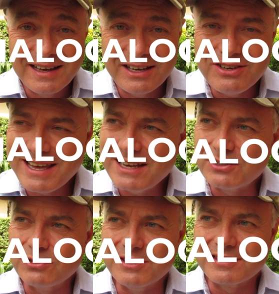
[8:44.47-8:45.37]
And you can't
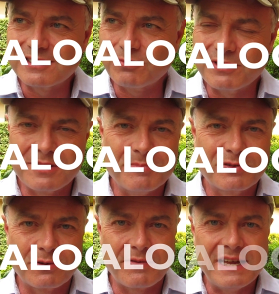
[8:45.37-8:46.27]
do this with some
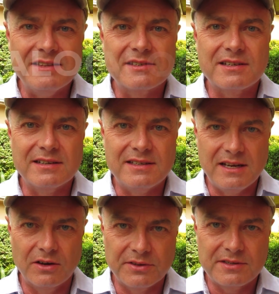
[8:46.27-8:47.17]
sort of instant deal.